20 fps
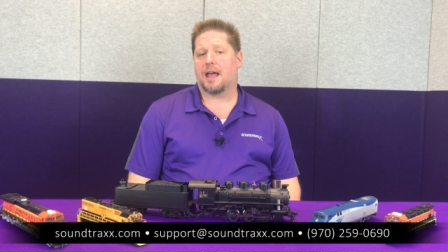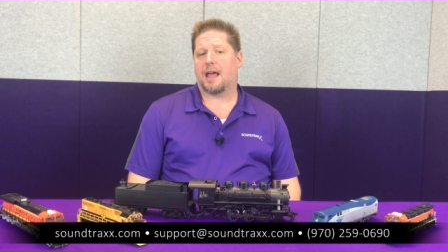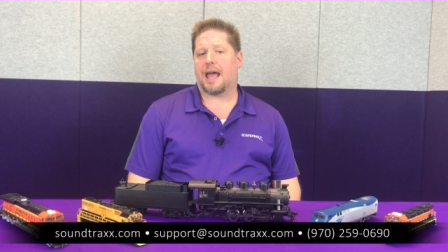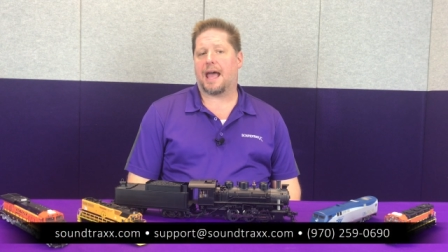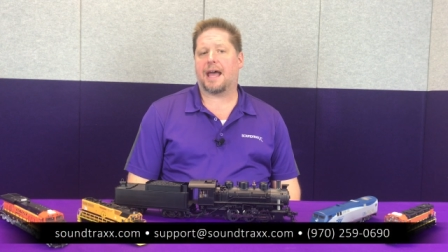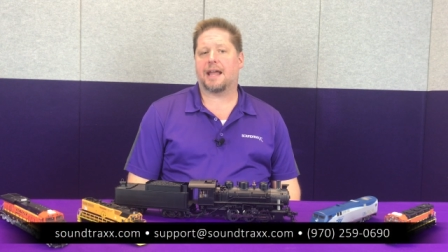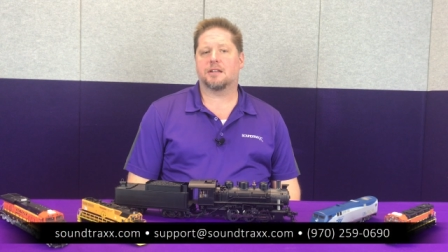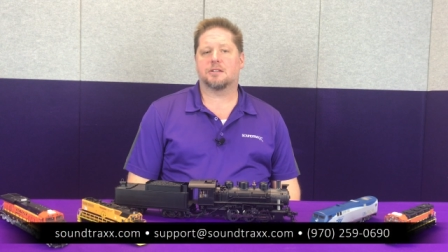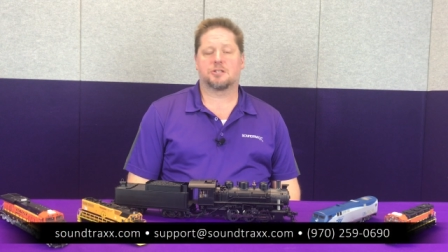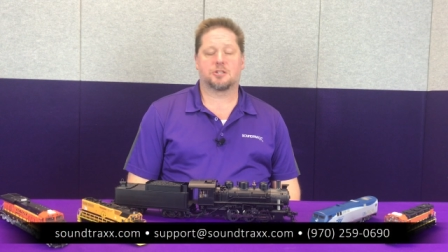
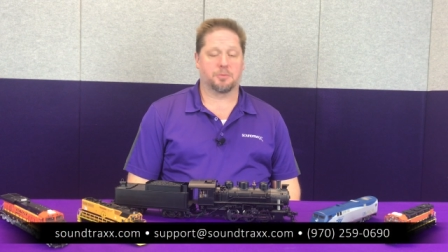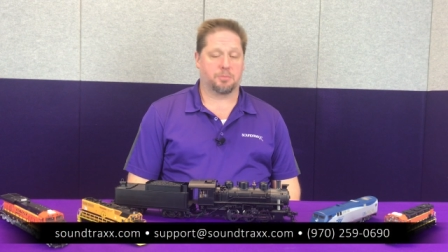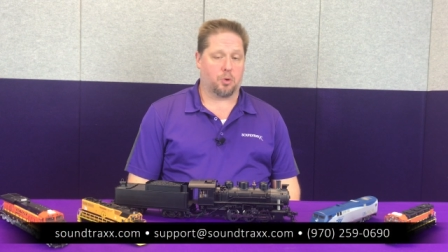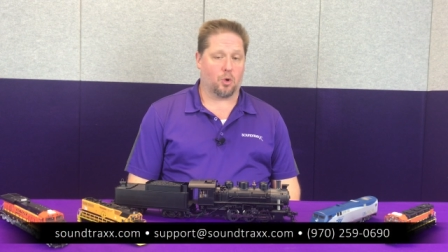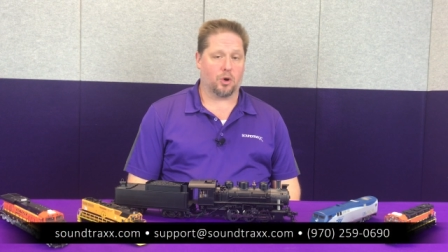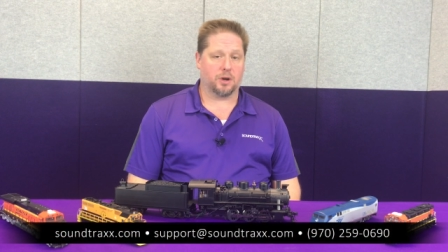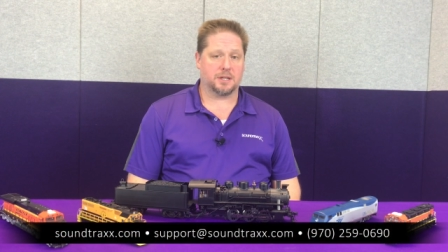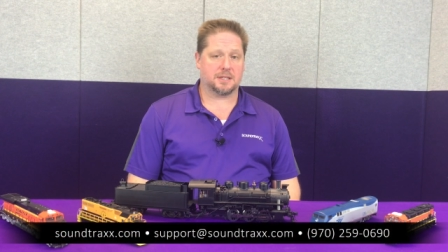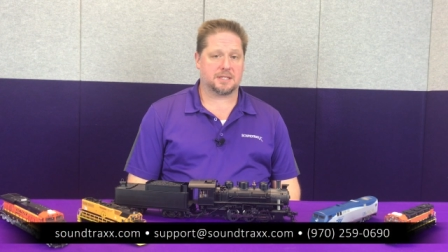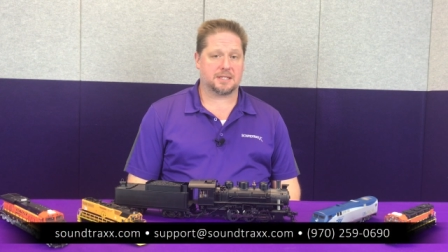at
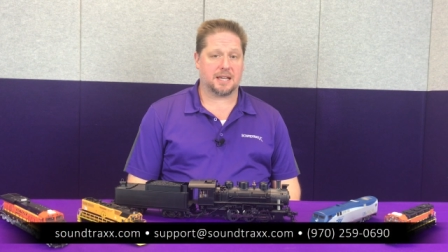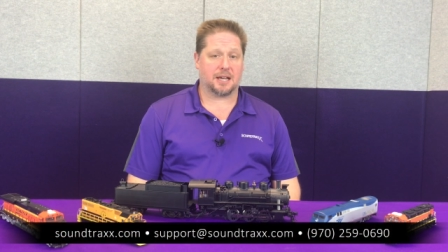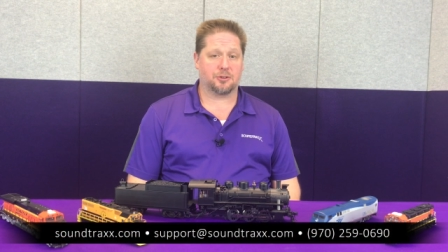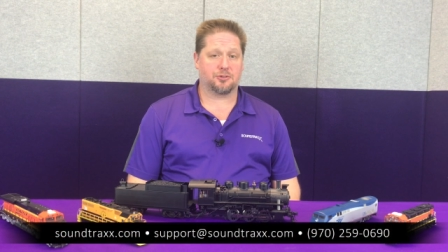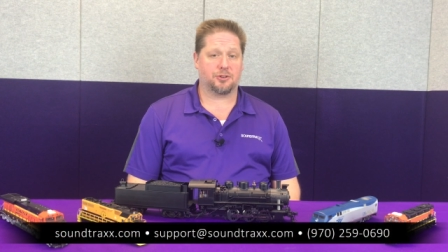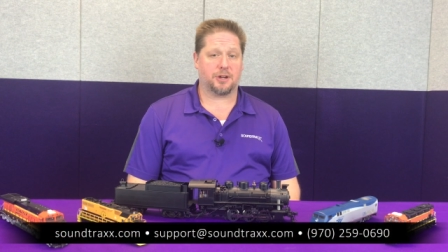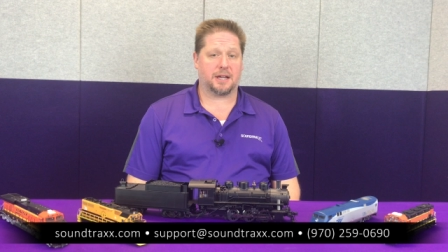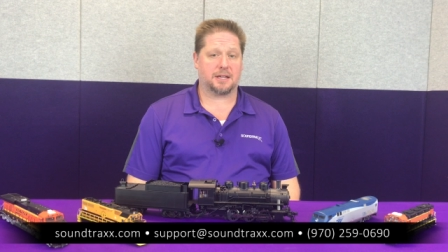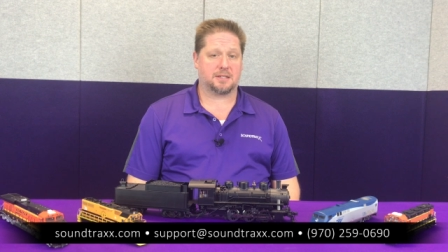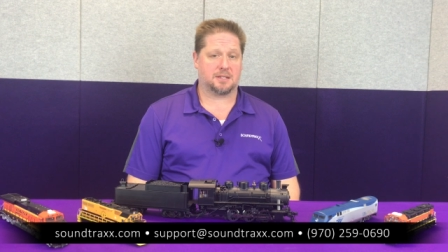support at
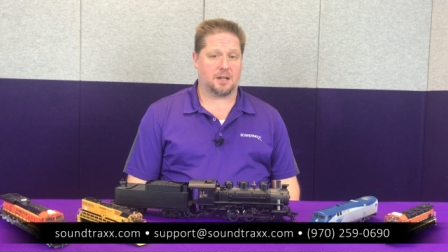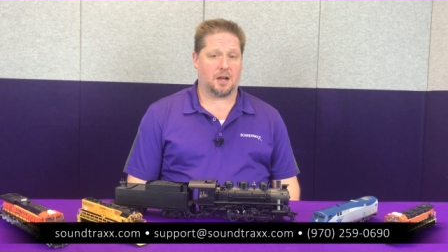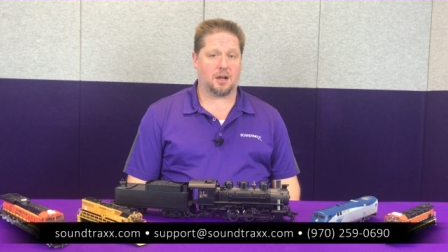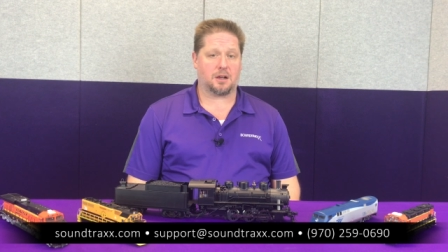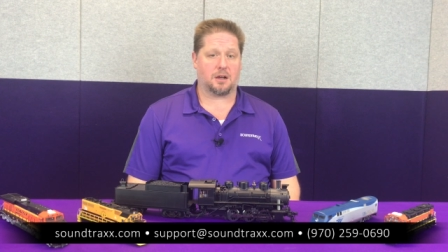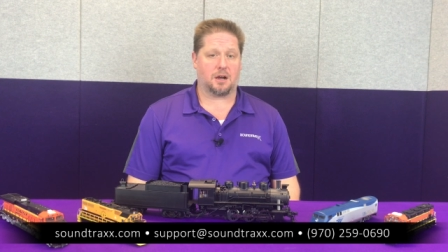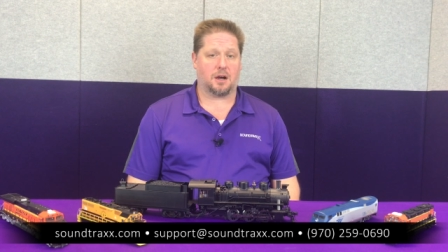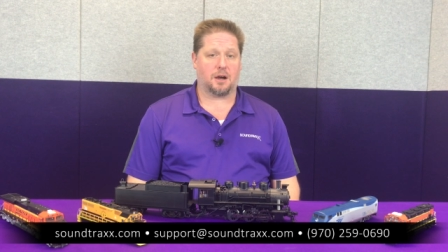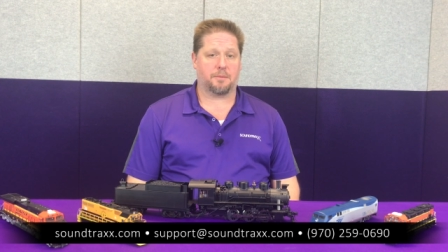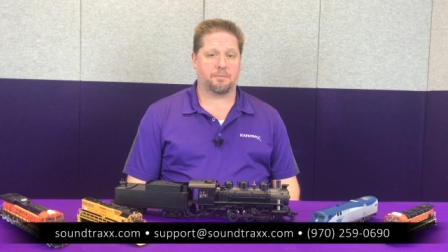soundtraxx
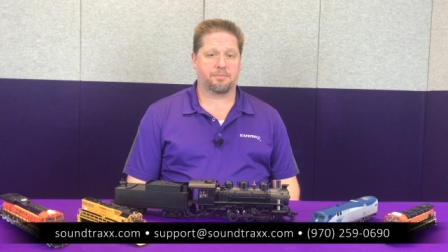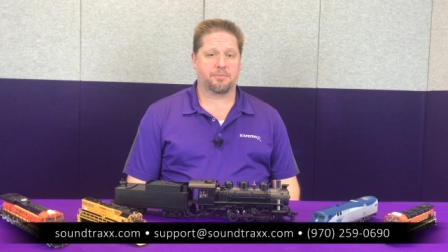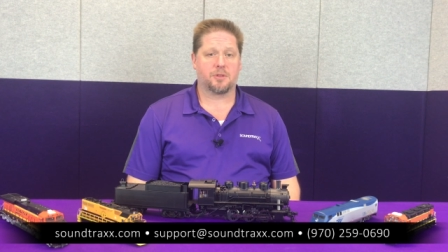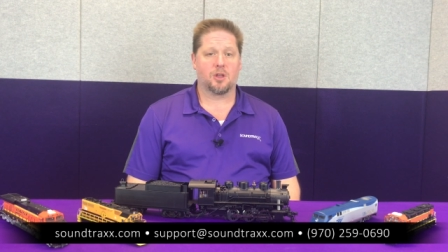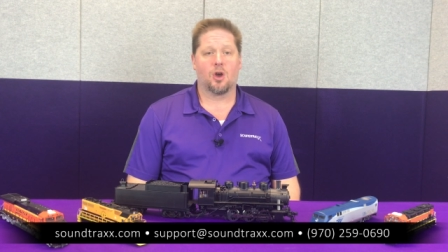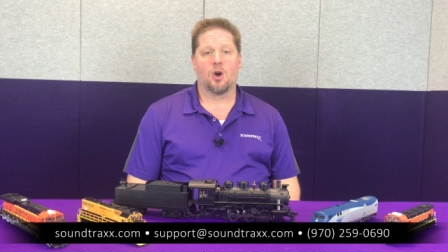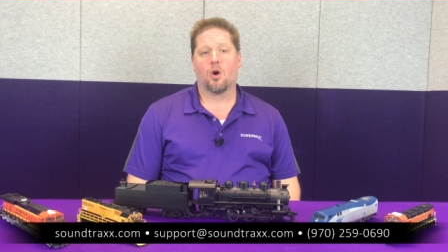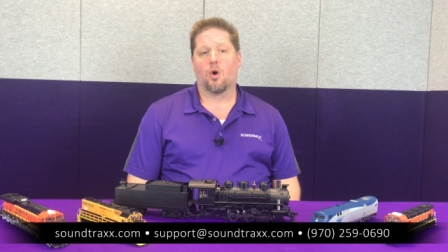dot com,